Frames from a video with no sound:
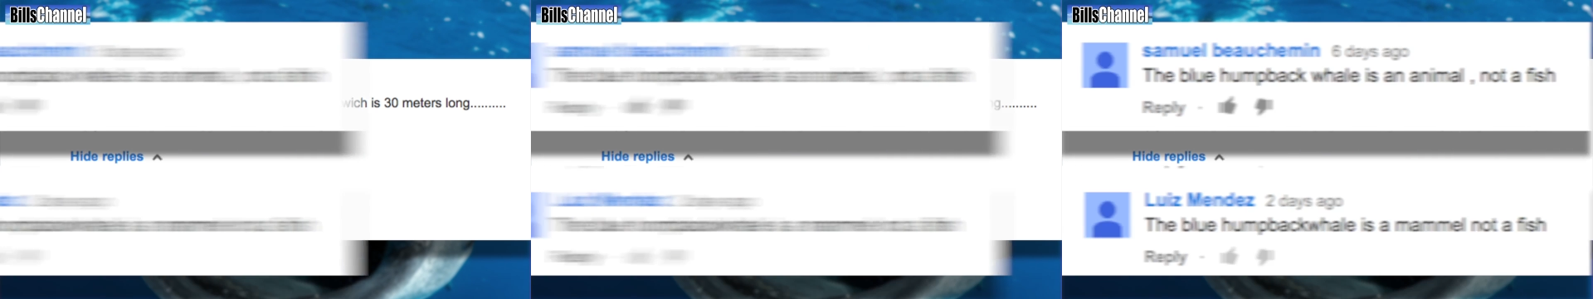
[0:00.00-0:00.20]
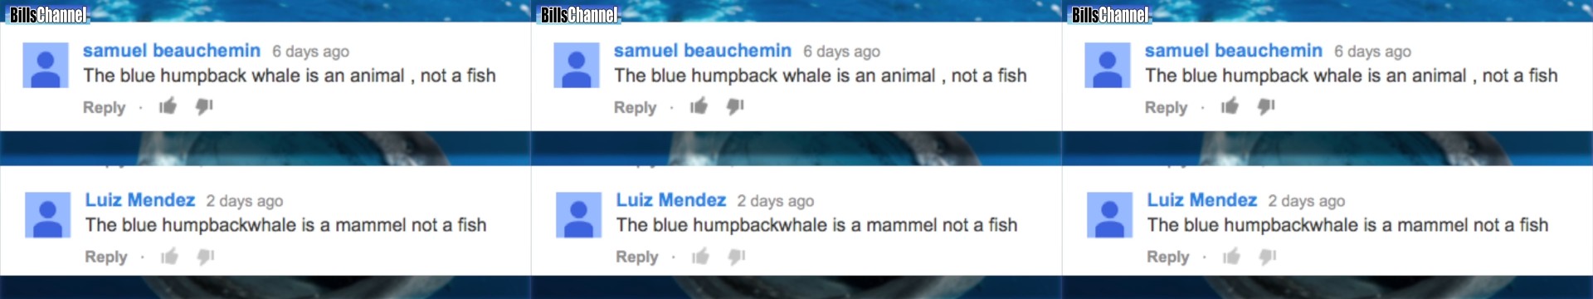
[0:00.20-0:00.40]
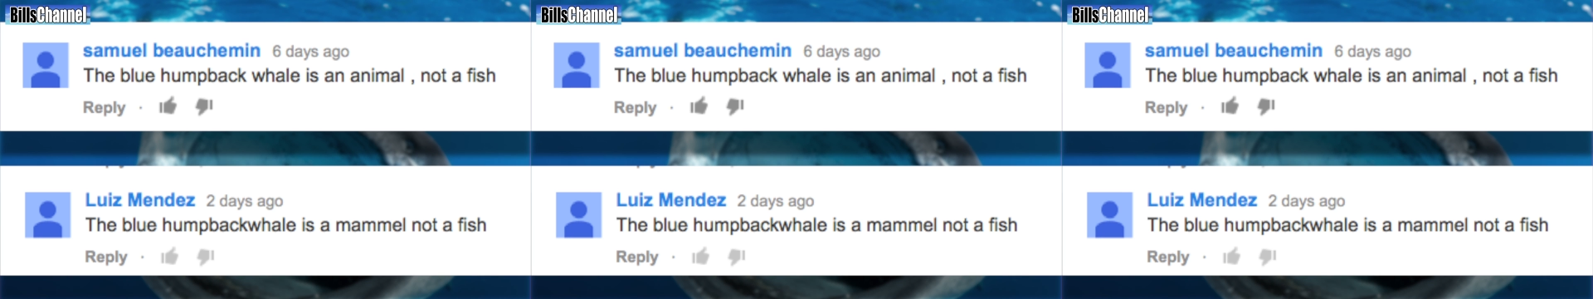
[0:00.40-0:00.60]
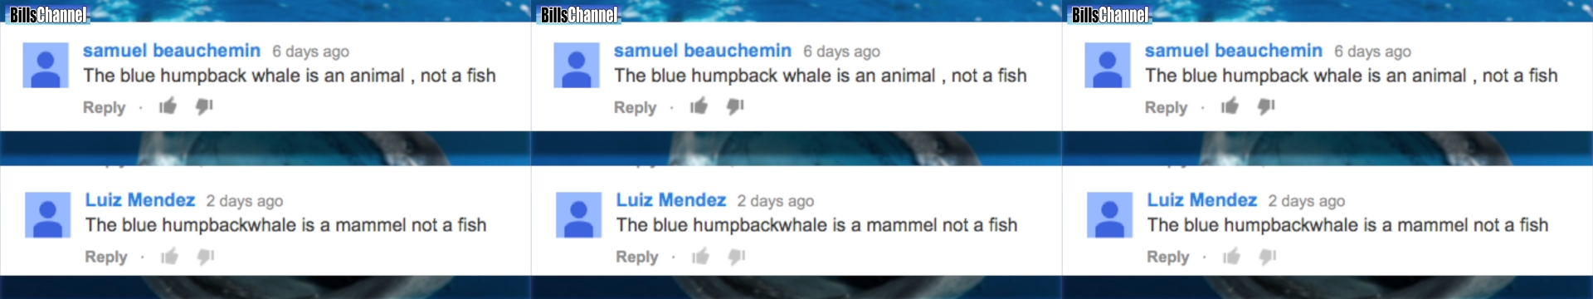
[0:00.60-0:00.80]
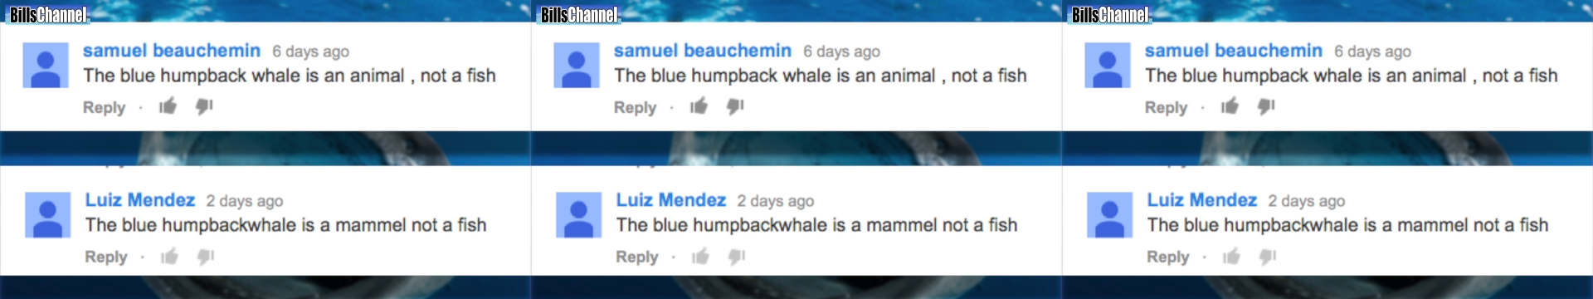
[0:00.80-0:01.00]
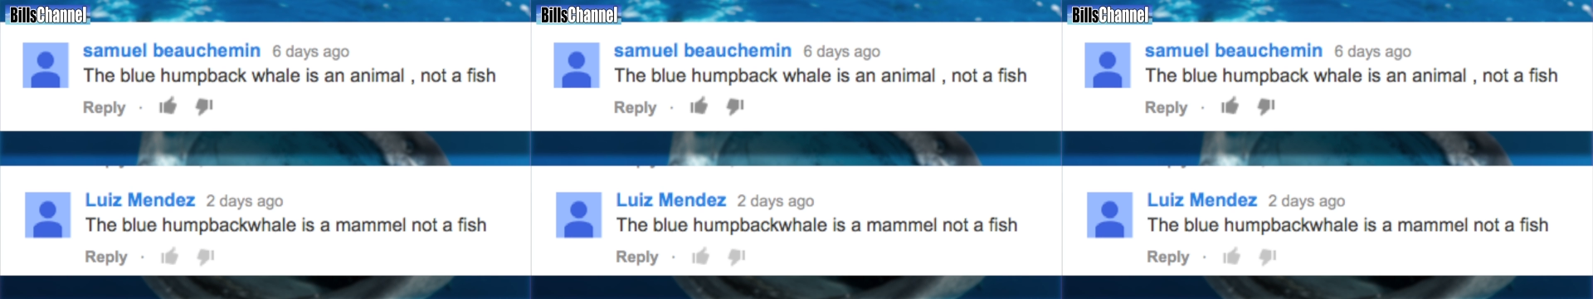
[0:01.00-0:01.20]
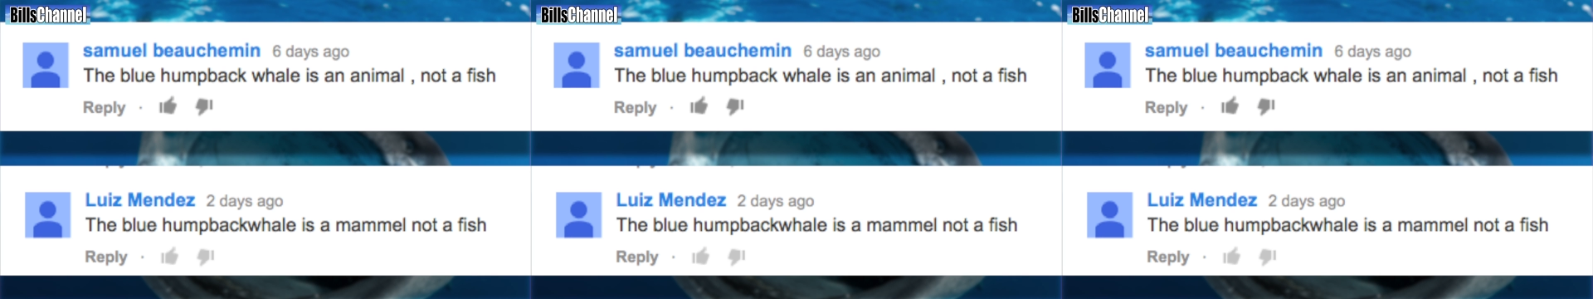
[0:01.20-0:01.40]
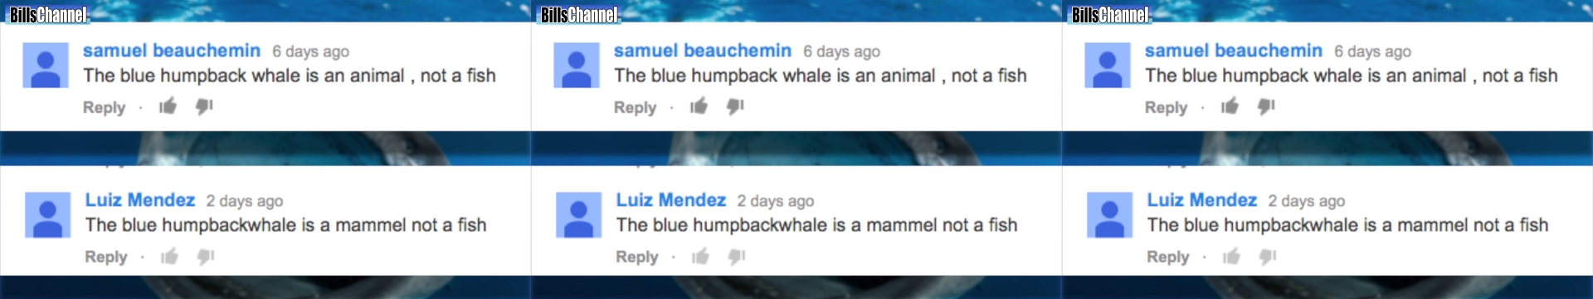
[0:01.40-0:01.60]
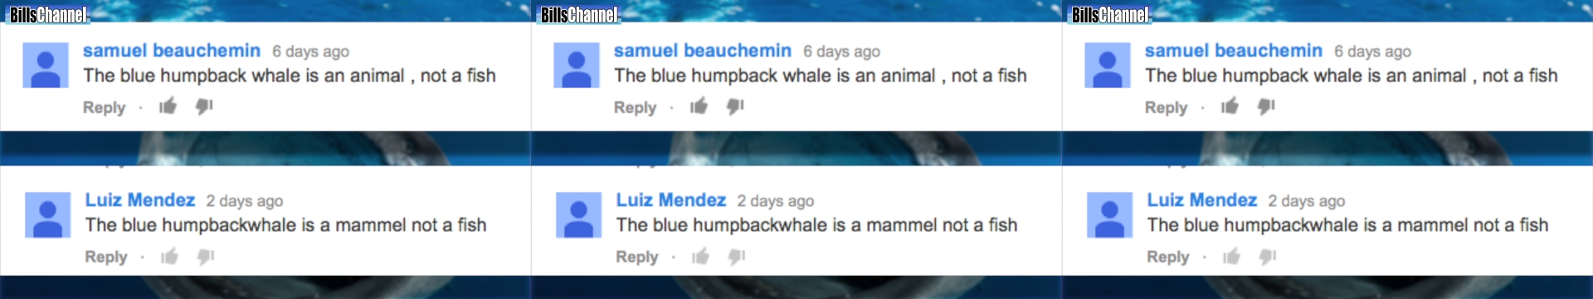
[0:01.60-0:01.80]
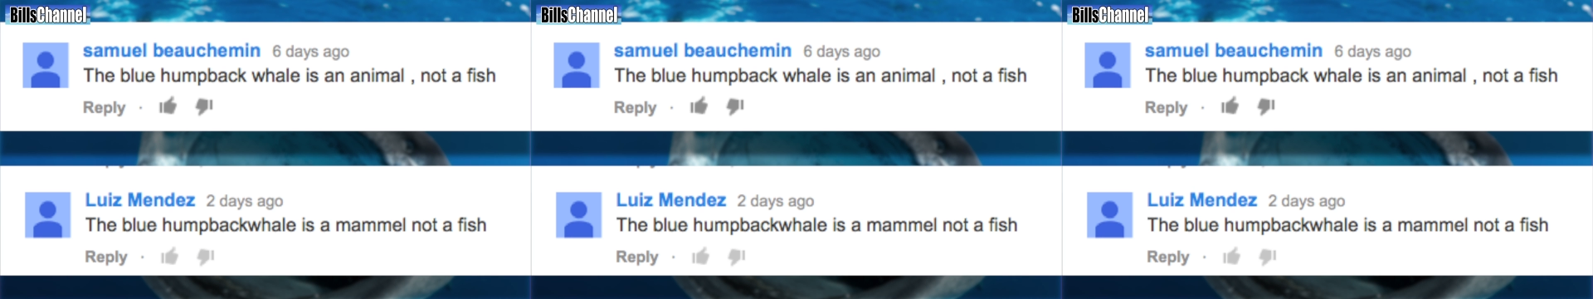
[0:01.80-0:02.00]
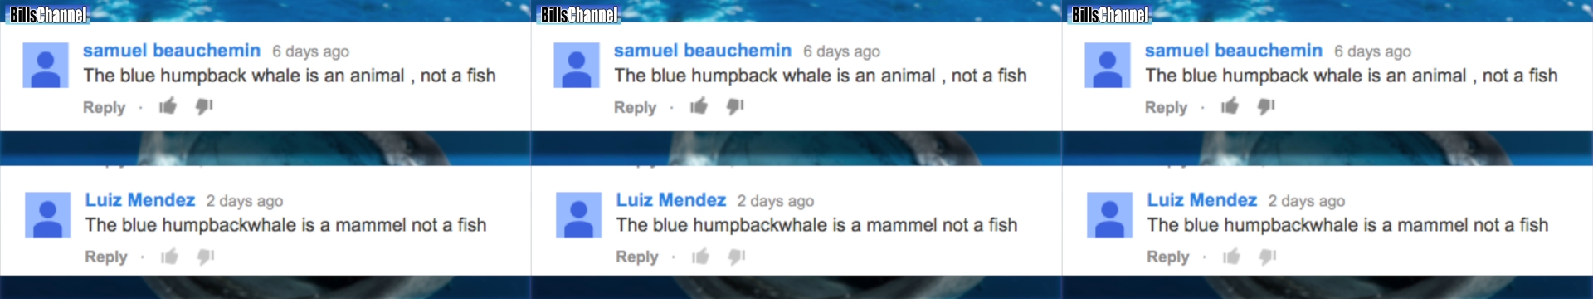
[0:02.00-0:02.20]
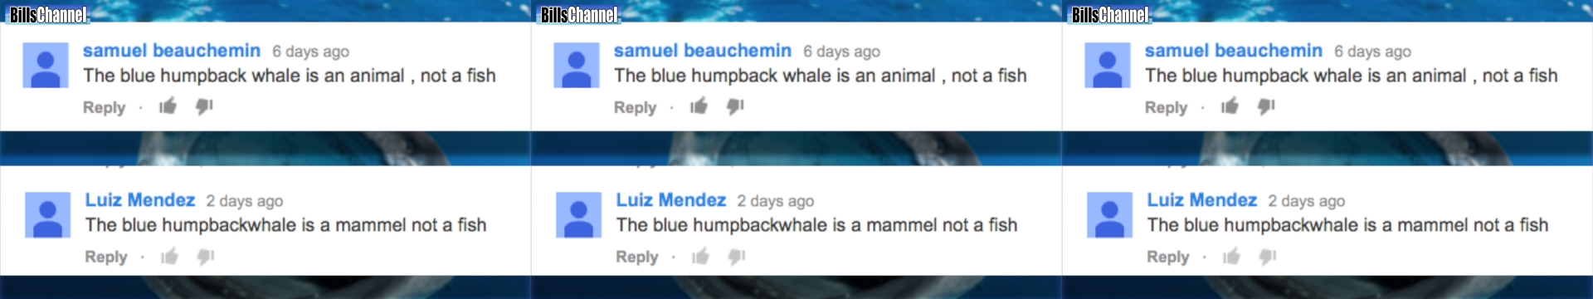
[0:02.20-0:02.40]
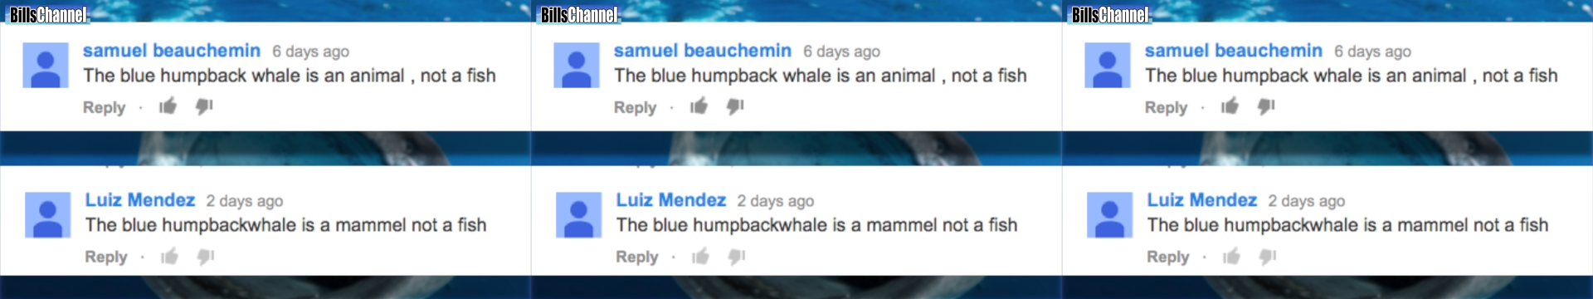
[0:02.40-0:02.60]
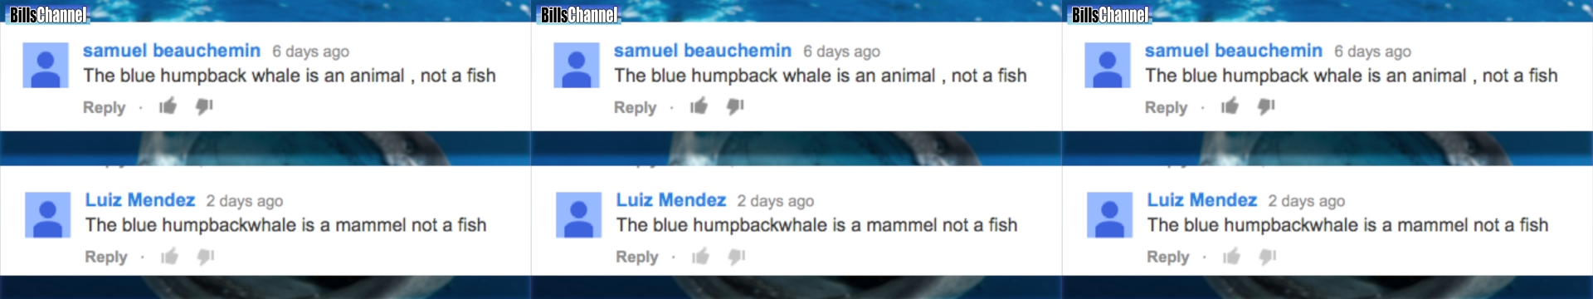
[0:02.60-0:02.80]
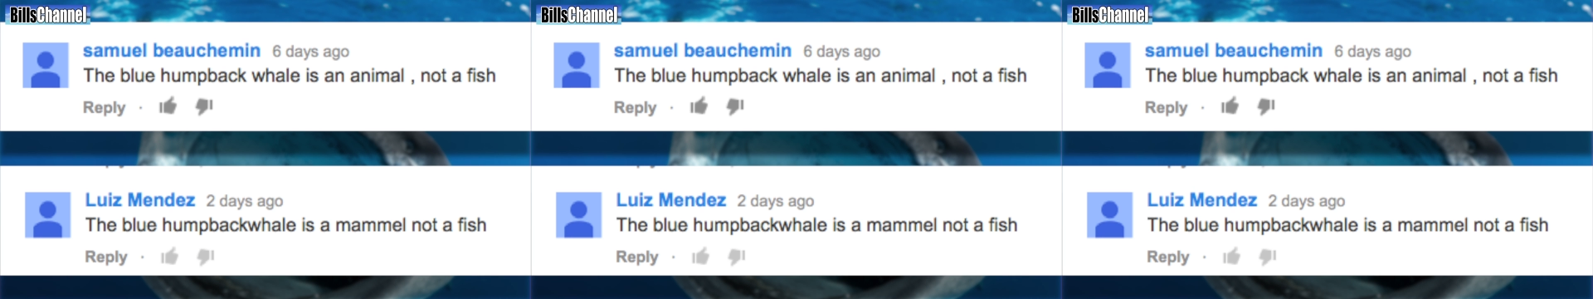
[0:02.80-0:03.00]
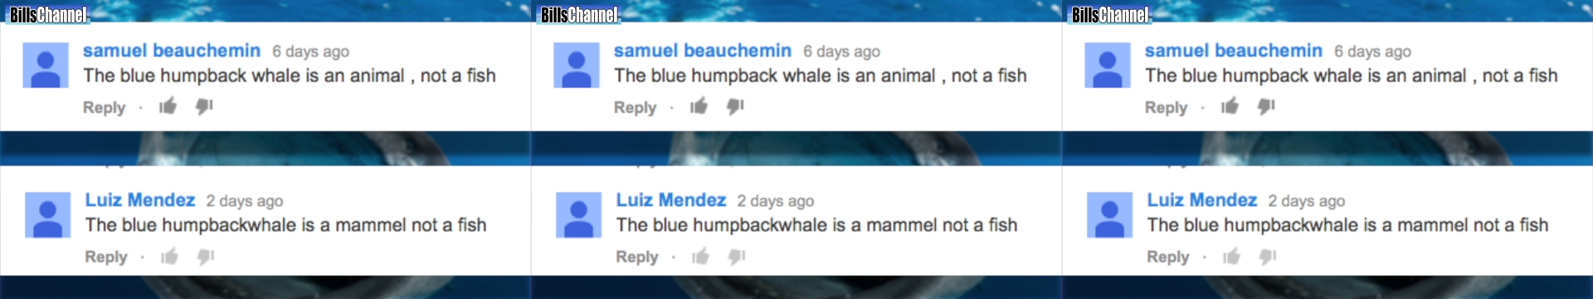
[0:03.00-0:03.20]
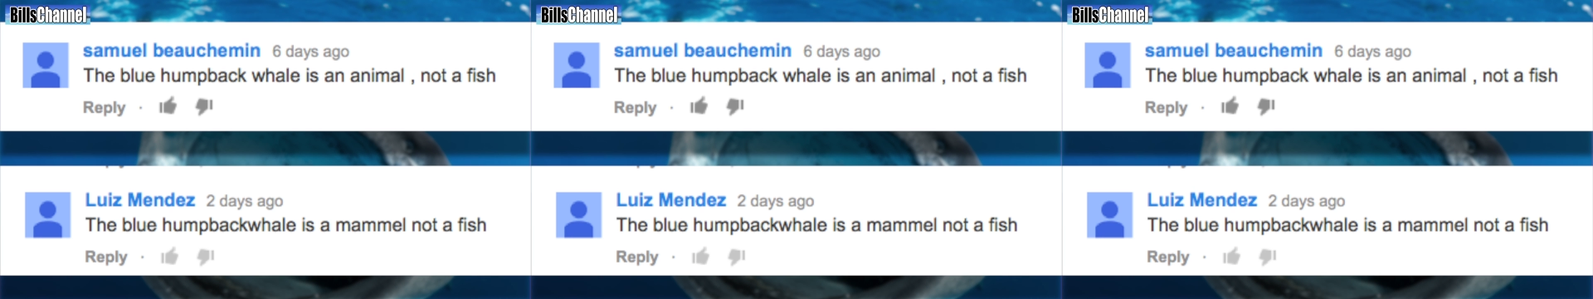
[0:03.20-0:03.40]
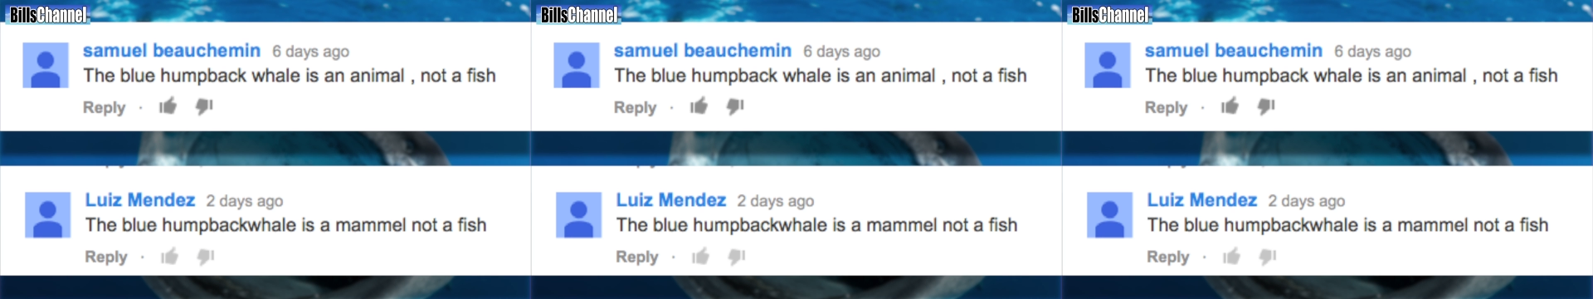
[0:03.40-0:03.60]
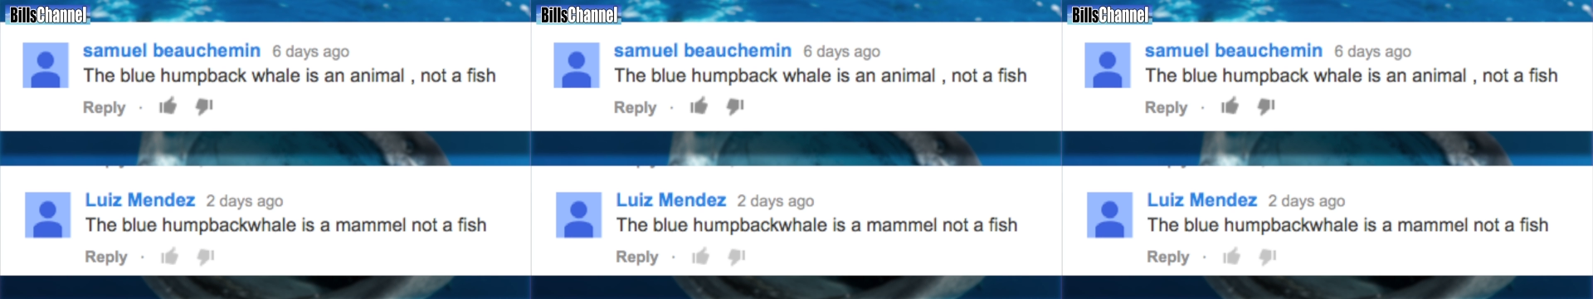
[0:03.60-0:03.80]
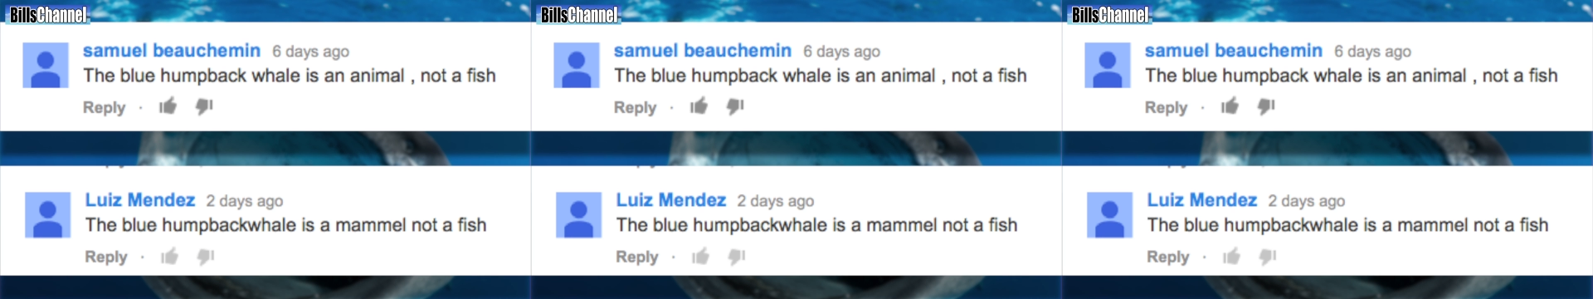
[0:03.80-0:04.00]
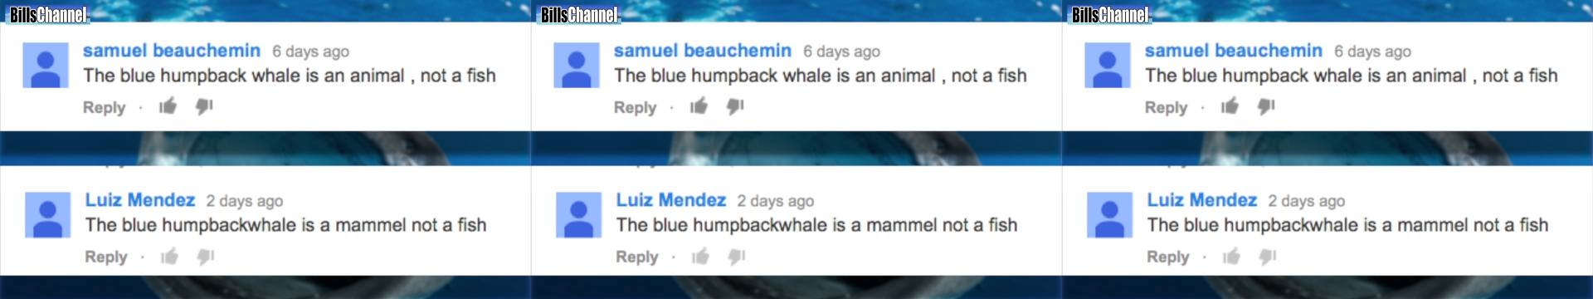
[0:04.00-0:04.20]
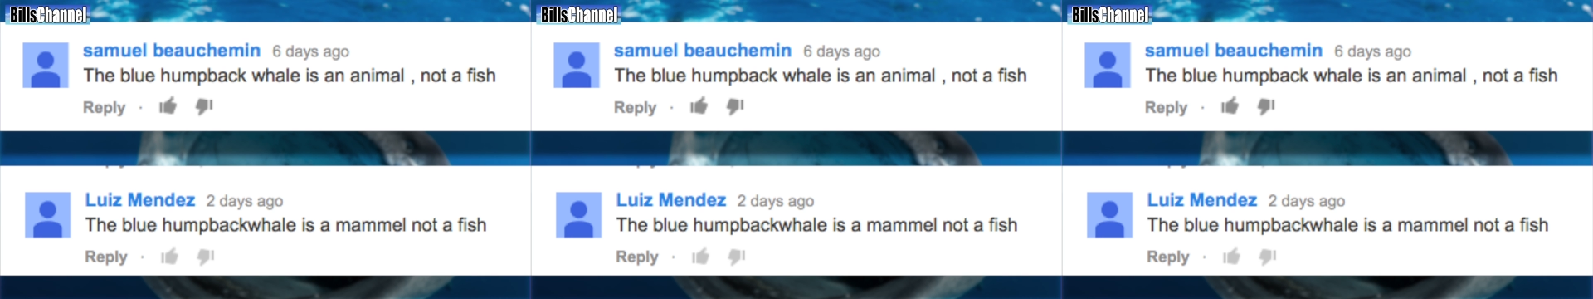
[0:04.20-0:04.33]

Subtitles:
No face is visible, so there are no lips to read.